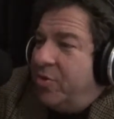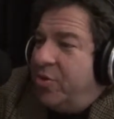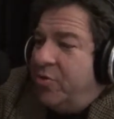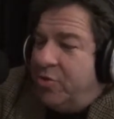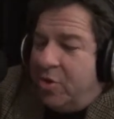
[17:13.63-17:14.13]

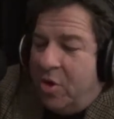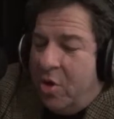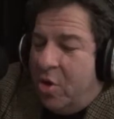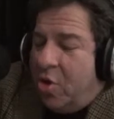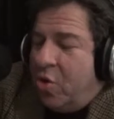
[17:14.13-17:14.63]
issues,
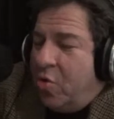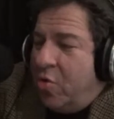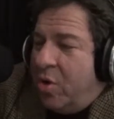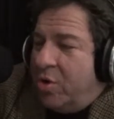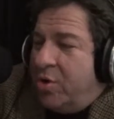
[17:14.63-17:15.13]

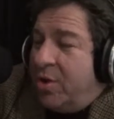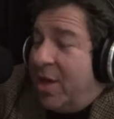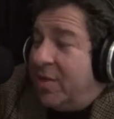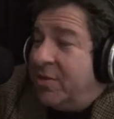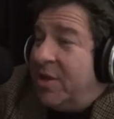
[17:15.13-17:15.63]
who did
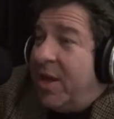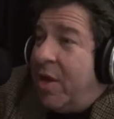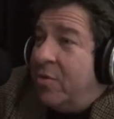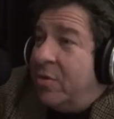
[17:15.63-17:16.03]
not set out